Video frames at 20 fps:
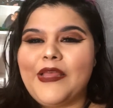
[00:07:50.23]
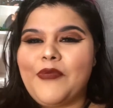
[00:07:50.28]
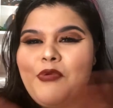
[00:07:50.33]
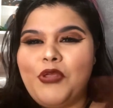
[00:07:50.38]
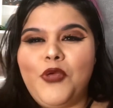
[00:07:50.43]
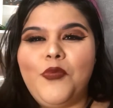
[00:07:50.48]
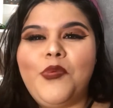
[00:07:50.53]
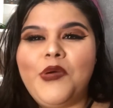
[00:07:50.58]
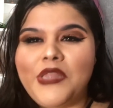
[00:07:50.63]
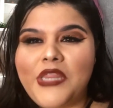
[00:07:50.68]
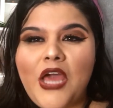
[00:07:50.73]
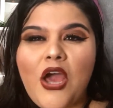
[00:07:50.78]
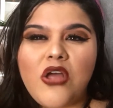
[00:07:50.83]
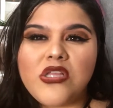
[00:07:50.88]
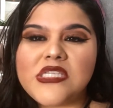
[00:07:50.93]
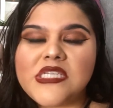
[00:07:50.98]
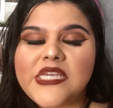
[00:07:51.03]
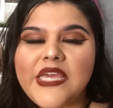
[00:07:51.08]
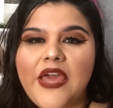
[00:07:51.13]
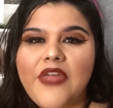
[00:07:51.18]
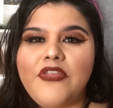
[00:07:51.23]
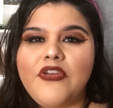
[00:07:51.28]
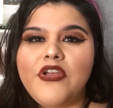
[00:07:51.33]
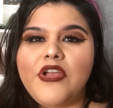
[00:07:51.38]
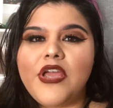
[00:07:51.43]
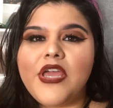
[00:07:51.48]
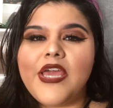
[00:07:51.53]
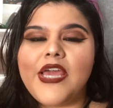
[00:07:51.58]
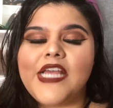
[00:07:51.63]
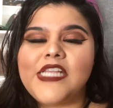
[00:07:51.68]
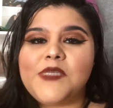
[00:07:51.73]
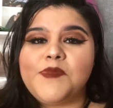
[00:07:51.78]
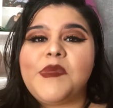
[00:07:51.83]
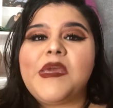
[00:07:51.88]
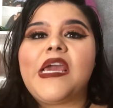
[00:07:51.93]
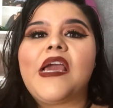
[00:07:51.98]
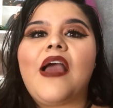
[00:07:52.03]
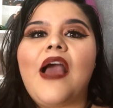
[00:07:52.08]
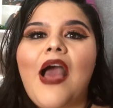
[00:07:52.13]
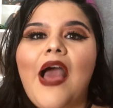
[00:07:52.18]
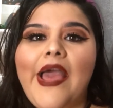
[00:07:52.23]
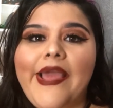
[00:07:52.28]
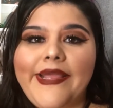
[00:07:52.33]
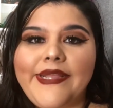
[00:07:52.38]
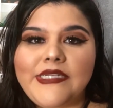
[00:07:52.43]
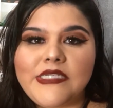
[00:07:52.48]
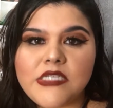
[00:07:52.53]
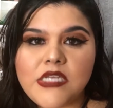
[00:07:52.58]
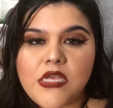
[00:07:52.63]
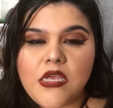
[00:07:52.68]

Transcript: when you put that all together, it's being kind.